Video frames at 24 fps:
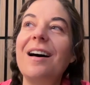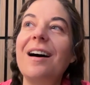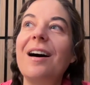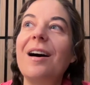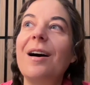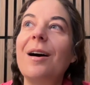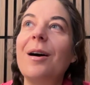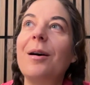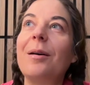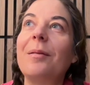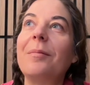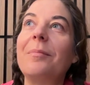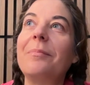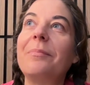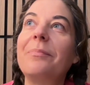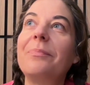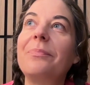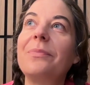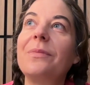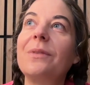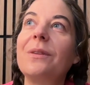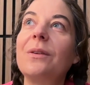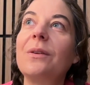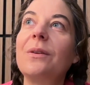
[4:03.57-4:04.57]

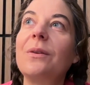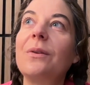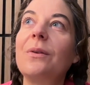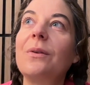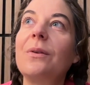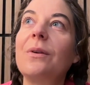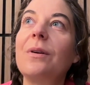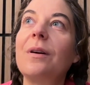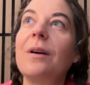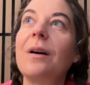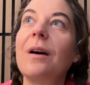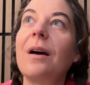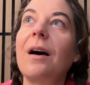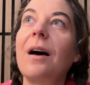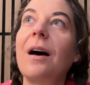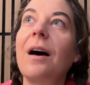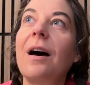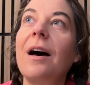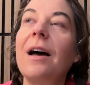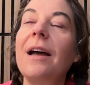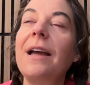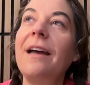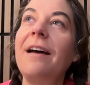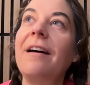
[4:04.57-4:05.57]

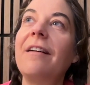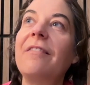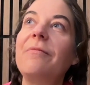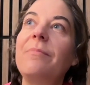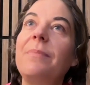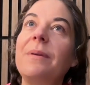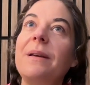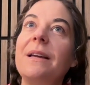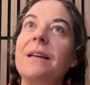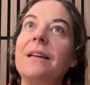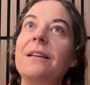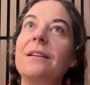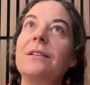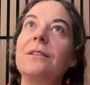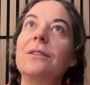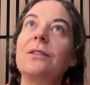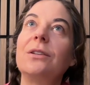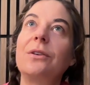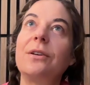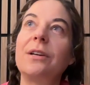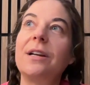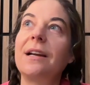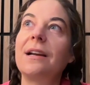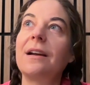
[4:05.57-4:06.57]
I have been
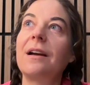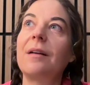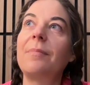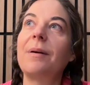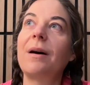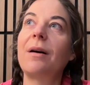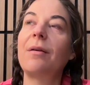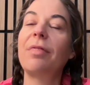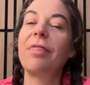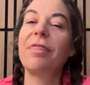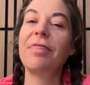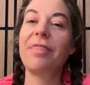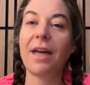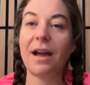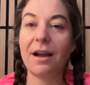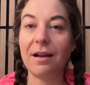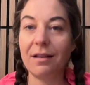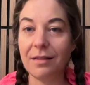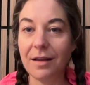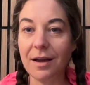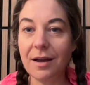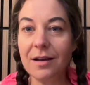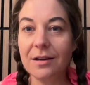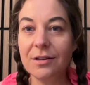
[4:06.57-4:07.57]
learning about
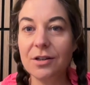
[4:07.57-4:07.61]
THECLA.